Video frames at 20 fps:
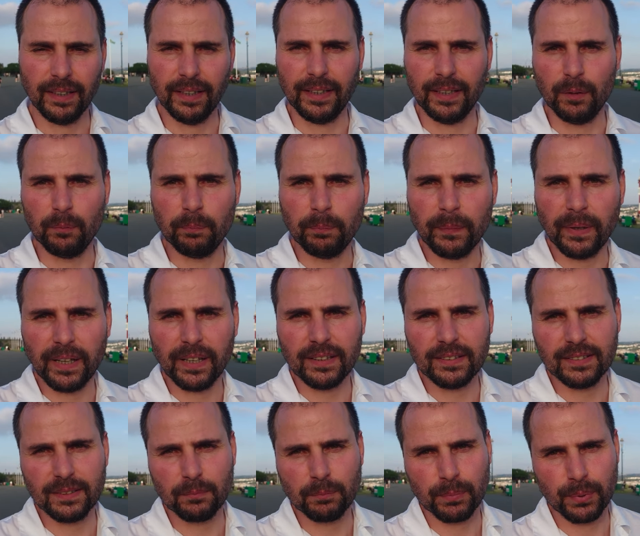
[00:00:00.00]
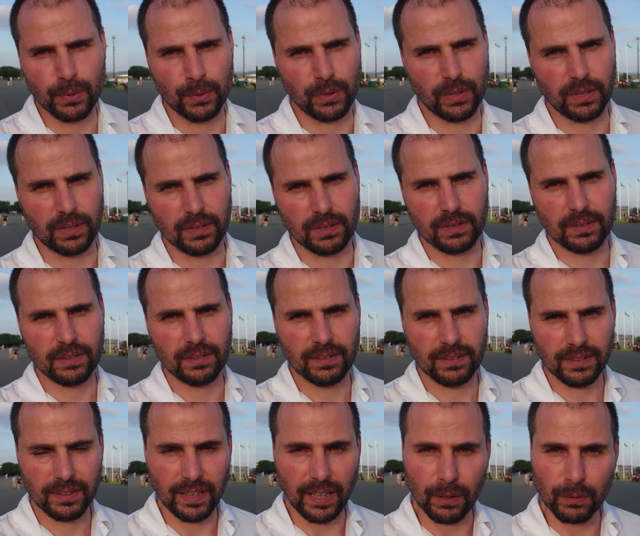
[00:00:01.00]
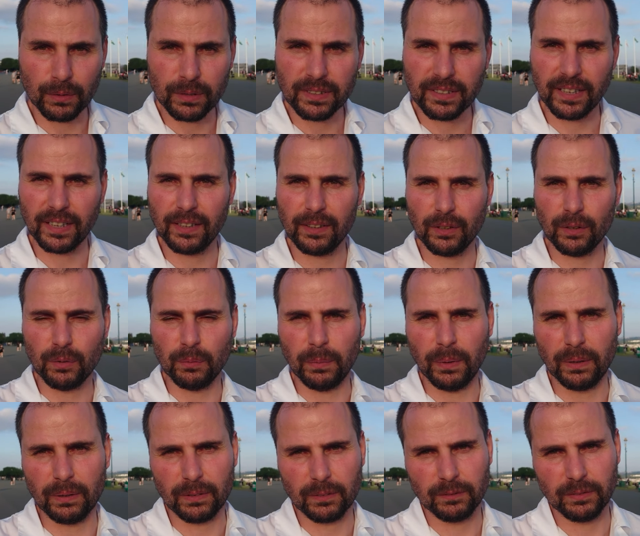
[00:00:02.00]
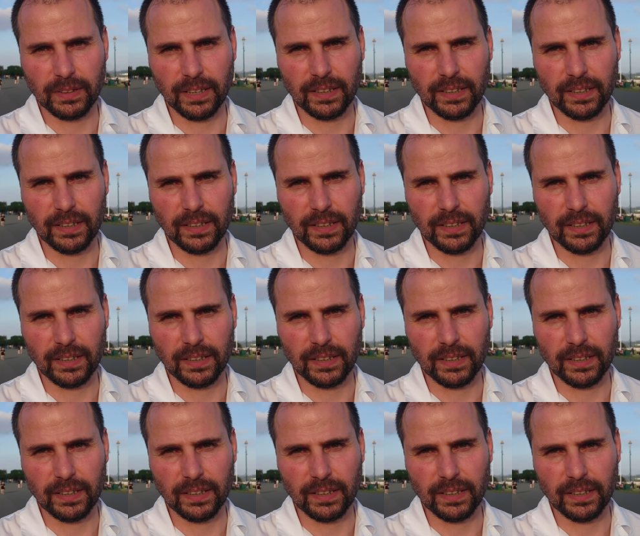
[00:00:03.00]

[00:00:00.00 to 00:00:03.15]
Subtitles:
and amazing projects that I was telling you about